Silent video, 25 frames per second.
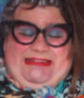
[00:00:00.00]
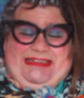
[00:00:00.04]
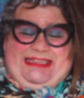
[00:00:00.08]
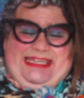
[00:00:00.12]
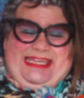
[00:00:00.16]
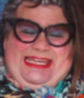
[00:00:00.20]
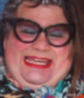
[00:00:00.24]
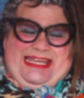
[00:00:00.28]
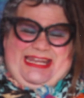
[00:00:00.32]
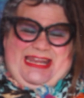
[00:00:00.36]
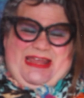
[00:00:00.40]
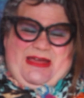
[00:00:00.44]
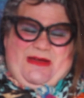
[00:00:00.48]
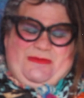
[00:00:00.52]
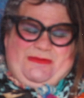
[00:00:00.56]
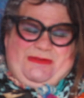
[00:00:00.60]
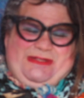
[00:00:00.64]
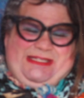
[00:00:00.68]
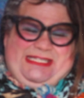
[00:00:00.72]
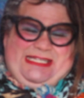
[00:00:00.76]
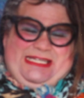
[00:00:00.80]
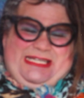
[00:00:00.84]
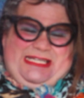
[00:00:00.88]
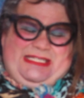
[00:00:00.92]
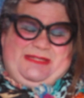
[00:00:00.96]
You know,
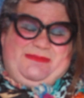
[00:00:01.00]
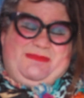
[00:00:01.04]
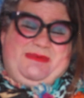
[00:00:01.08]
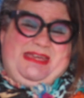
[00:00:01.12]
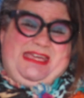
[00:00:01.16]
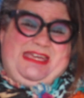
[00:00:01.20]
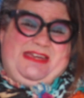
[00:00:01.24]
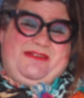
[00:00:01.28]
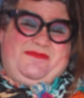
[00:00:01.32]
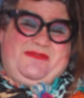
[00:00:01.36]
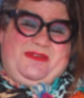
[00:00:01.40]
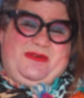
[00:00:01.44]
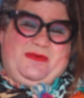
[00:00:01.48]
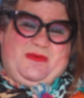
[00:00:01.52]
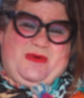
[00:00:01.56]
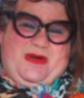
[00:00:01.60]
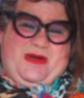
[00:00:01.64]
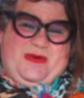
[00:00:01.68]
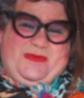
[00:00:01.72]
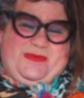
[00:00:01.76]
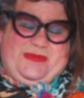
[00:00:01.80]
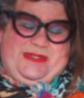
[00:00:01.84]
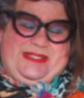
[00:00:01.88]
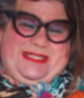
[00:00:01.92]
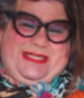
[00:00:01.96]
judge me if you
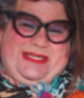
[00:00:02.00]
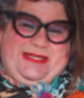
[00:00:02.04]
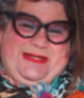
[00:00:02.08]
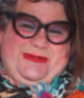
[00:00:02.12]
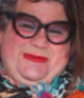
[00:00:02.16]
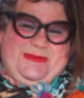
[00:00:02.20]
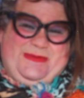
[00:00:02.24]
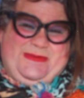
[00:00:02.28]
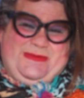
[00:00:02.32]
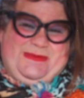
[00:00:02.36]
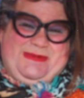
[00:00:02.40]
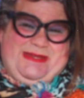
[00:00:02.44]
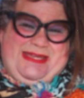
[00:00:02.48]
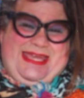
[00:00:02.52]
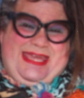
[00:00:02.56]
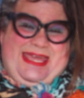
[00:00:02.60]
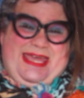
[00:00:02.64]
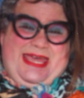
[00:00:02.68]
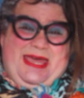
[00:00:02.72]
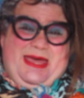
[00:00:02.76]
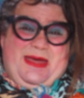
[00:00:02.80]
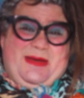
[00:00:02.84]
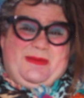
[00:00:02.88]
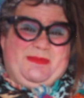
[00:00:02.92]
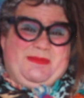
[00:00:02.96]
want to,
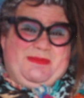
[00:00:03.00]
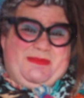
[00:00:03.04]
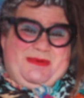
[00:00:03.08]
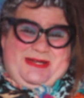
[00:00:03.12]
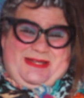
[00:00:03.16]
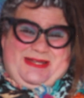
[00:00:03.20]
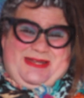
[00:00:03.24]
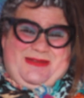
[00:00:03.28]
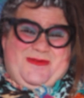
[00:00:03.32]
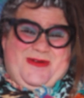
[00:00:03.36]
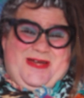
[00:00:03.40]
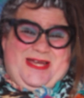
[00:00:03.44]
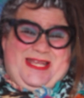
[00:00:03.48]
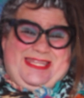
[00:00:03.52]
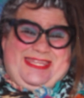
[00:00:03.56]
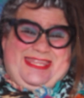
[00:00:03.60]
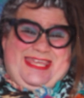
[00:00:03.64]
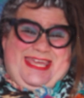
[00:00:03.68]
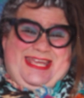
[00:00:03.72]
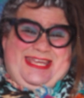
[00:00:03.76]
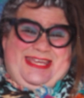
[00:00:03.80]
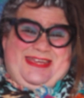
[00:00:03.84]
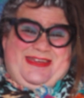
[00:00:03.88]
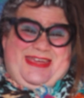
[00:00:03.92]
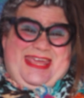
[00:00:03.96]
but the one
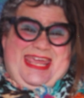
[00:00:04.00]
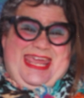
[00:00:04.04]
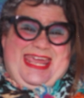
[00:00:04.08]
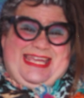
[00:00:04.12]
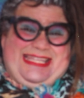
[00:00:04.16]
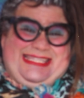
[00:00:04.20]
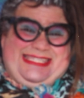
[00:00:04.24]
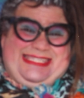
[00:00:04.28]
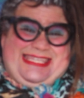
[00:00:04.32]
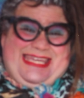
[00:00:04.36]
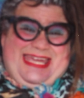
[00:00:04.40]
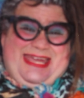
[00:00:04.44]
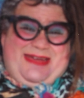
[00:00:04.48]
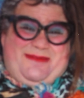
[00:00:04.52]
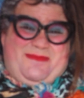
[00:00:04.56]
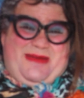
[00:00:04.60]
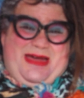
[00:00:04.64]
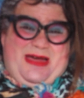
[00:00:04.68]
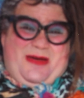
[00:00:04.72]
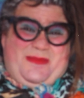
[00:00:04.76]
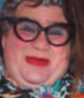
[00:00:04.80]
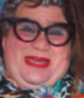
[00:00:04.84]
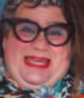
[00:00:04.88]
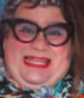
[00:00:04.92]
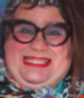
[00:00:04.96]
thing you can't say
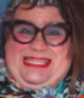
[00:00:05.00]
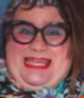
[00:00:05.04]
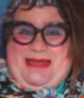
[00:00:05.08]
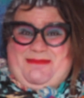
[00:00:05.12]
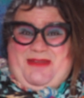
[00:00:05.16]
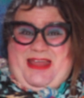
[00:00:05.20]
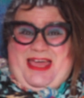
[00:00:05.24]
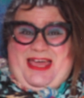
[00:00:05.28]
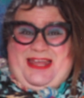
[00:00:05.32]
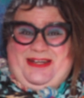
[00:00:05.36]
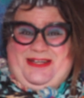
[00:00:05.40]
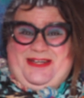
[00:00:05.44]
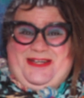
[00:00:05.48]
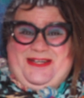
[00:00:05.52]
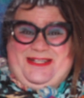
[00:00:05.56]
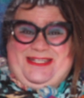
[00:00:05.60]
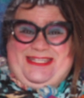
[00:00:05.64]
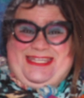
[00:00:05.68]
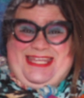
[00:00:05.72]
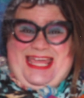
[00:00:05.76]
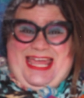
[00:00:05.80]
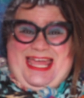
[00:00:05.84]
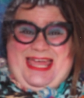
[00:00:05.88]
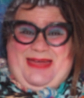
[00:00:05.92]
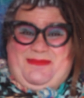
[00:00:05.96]
about me is I'm not a good
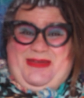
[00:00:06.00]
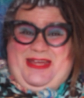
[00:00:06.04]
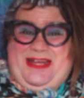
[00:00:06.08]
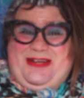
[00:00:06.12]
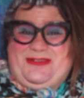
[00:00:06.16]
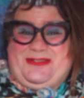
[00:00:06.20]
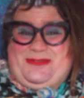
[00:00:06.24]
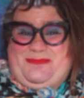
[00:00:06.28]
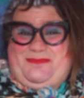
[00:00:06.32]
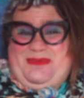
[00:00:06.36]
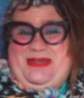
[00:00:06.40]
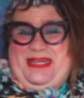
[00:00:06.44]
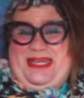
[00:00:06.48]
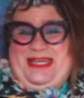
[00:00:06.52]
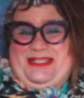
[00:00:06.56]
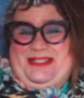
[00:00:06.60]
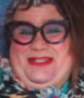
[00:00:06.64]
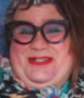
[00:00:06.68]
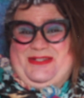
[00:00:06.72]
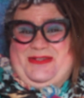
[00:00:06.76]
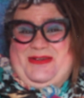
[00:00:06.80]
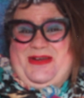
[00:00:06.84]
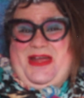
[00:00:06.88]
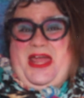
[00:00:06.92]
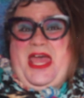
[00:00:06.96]
time. Here's a
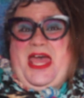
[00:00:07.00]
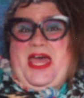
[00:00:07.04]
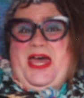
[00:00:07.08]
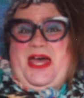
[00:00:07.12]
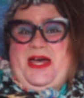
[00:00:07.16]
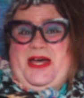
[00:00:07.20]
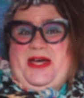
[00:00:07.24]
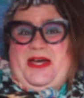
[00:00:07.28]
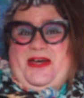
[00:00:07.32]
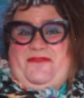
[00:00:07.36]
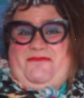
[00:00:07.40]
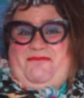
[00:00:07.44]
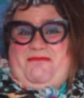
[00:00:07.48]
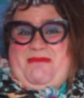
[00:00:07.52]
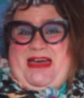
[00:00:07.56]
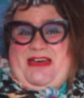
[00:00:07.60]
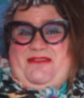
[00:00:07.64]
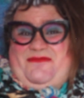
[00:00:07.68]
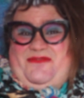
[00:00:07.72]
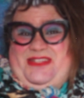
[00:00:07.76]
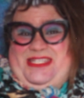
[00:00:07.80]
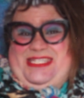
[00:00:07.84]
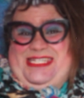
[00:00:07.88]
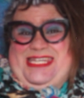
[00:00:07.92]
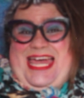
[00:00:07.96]
picture of my
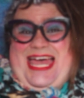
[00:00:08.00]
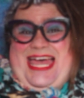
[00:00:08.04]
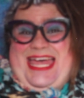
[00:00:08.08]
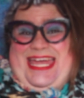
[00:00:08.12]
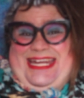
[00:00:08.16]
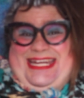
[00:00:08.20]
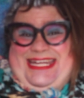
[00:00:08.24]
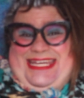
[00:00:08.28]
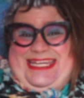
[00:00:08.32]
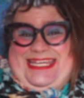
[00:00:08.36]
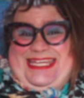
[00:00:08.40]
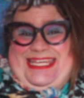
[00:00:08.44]
vagina.